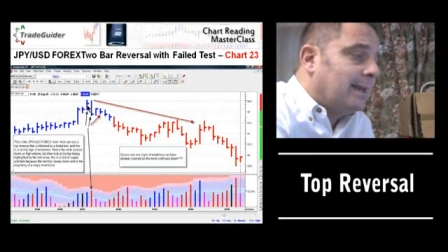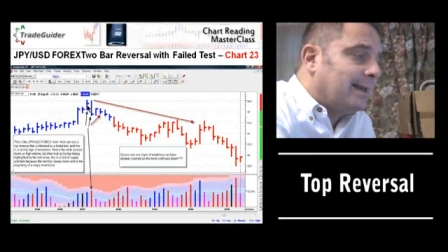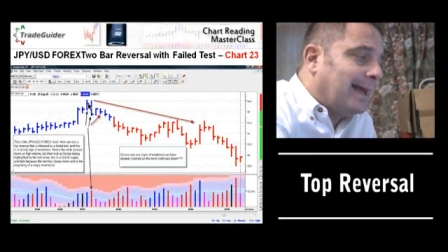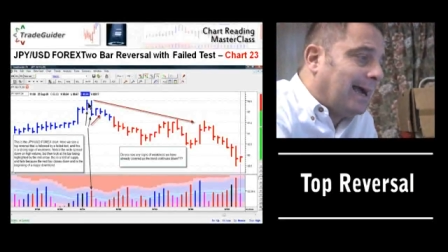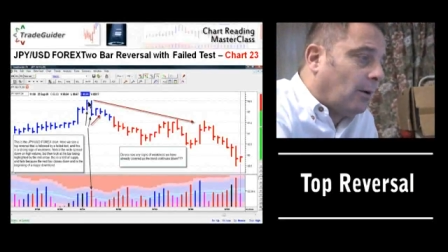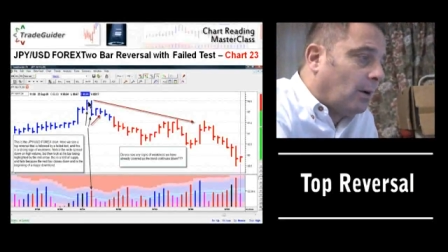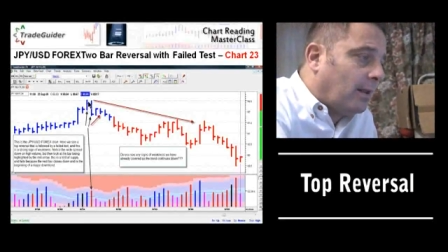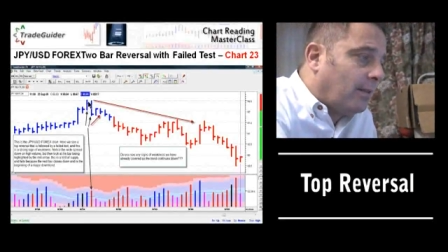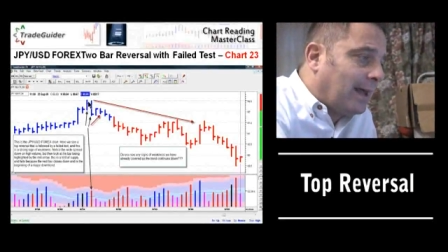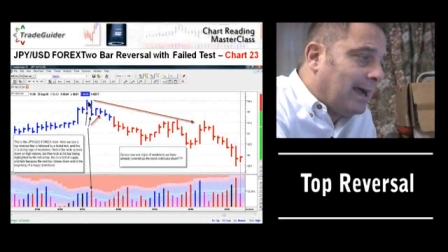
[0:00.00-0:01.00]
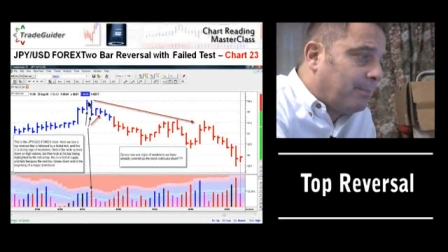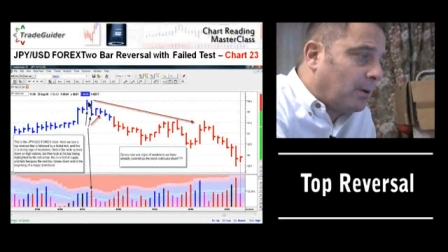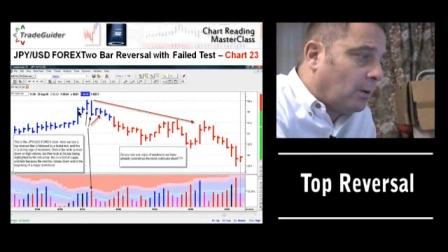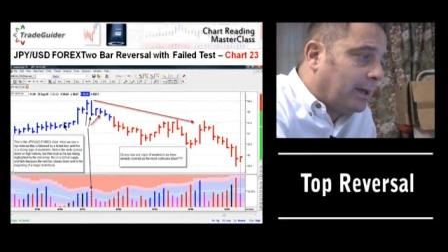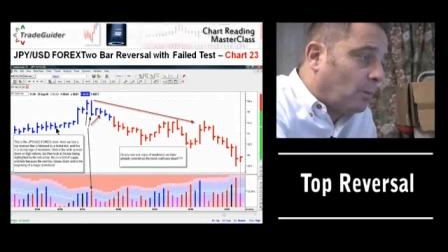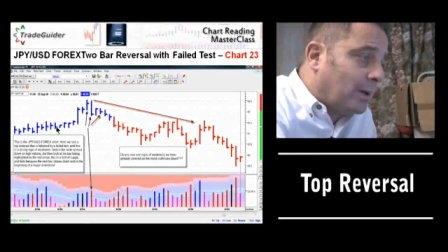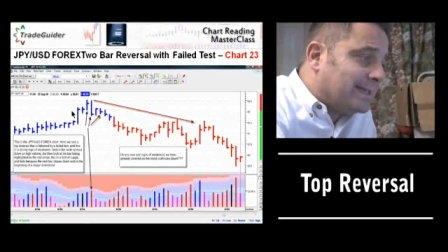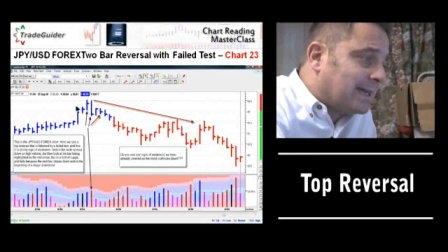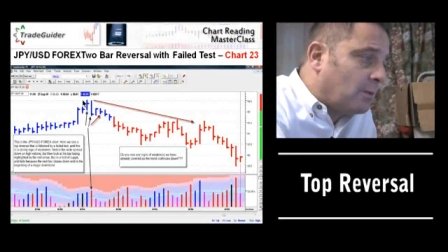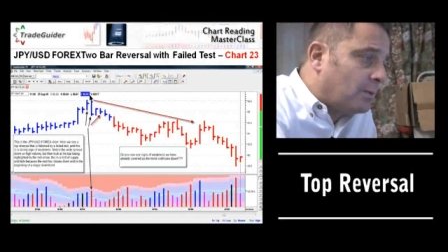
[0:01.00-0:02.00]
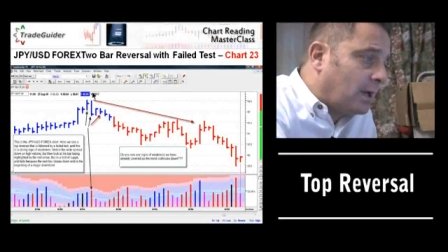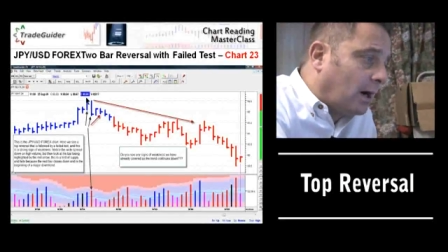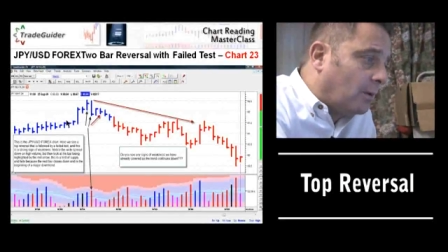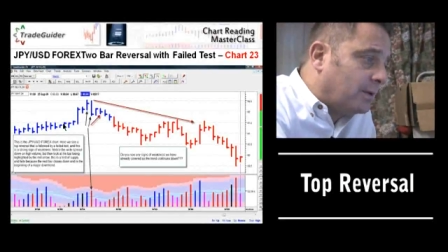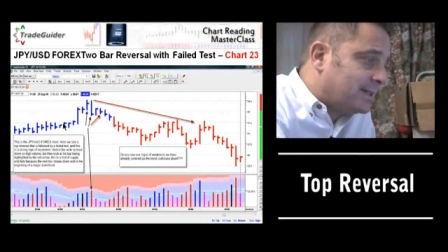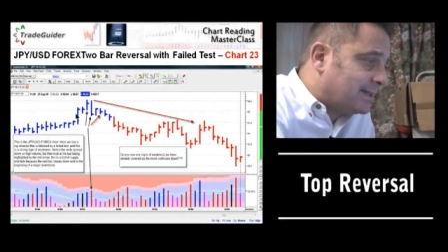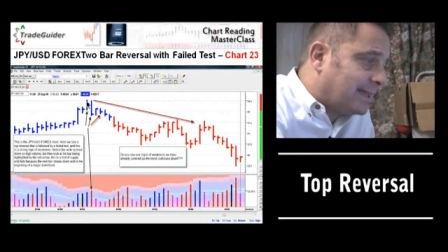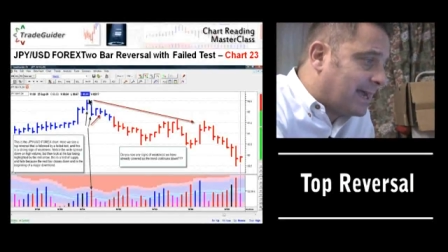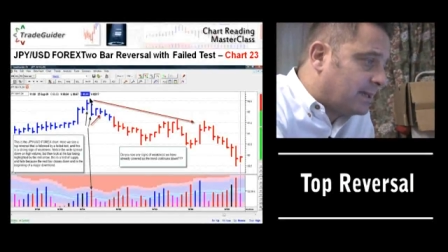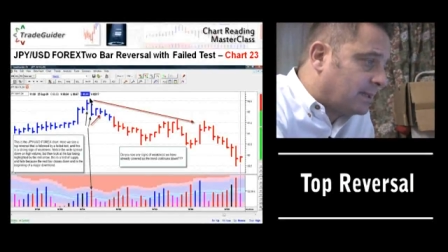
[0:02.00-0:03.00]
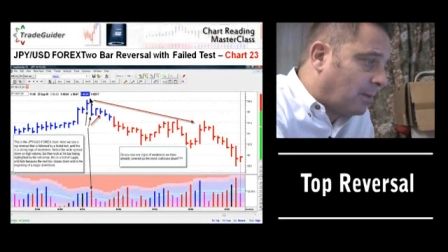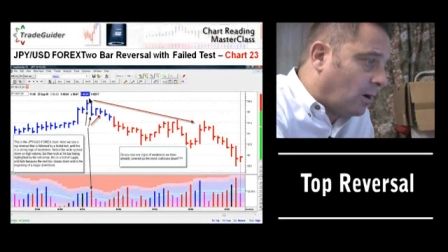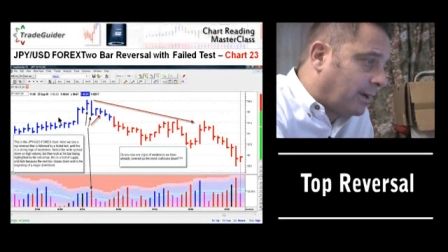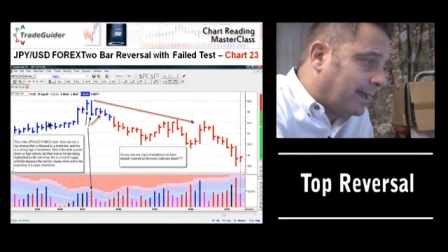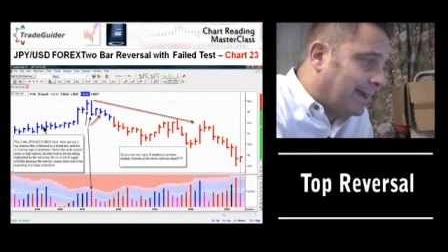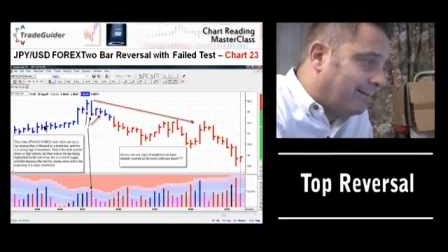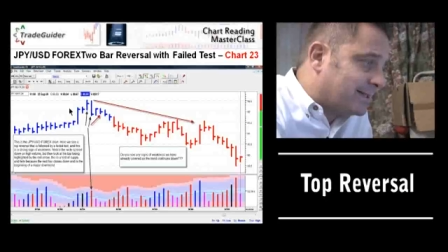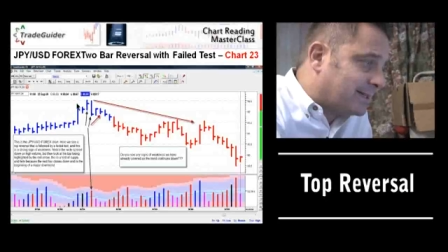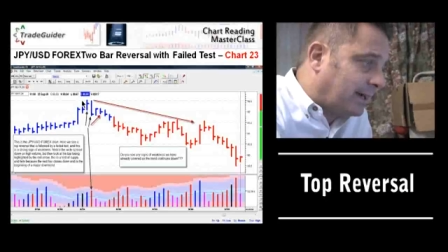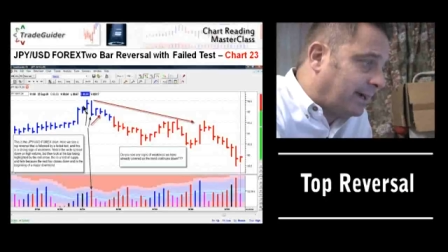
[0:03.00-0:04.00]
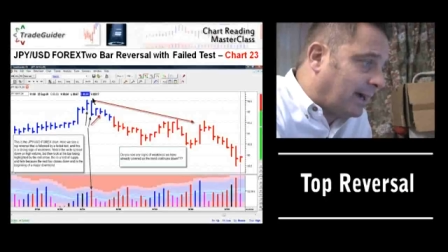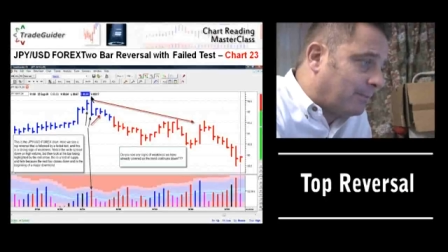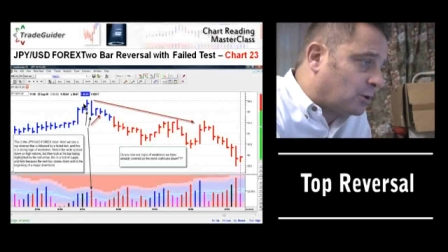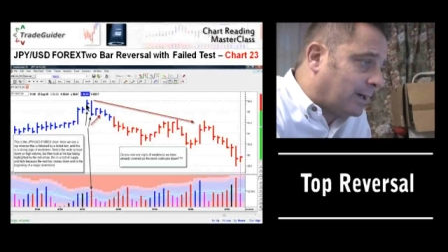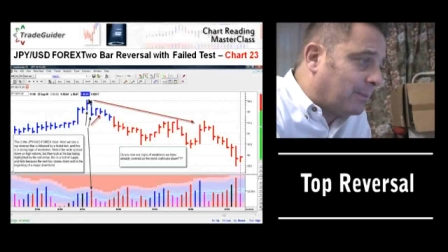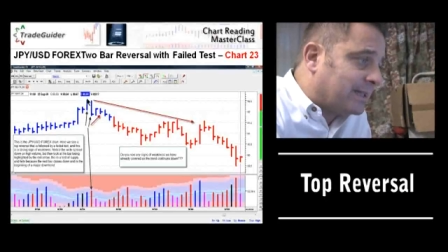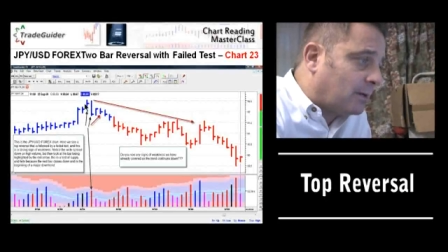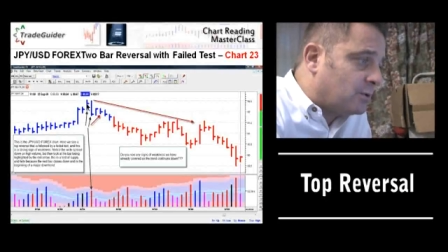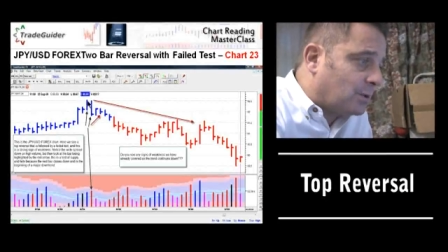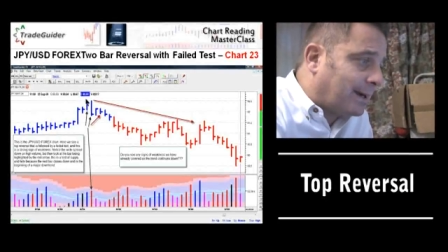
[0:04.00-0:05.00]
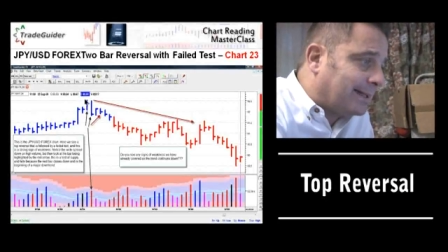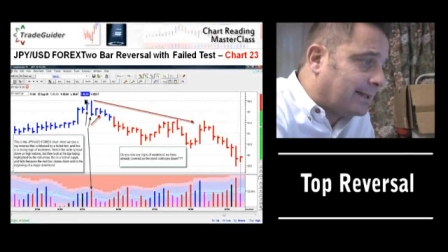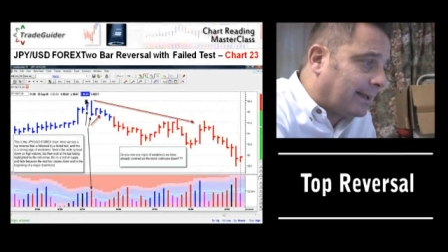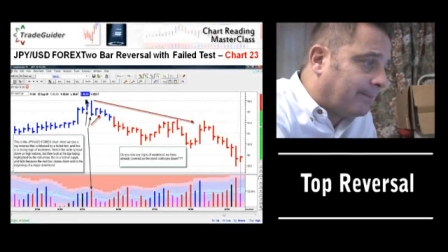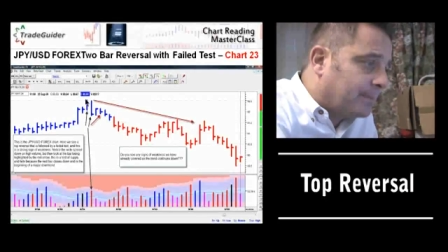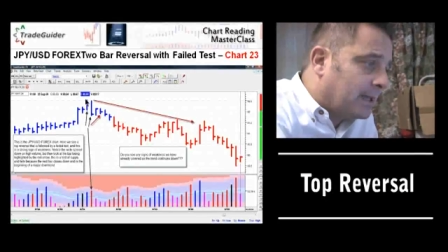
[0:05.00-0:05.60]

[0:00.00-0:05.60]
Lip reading: Now, at that point, we don't know this is the end of the market here. It's still in an uptrend. We don't do anything.